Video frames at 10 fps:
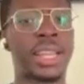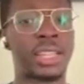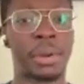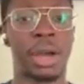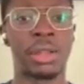
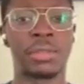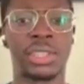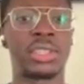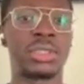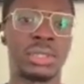Panda
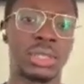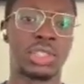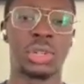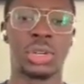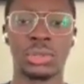Powerlifting,
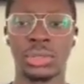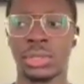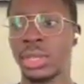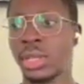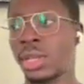
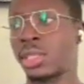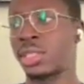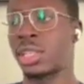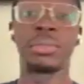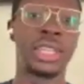Trullo,
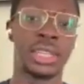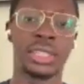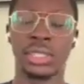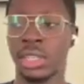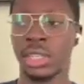is his name?
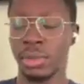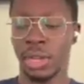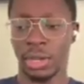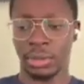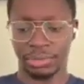Nick is his name.
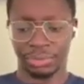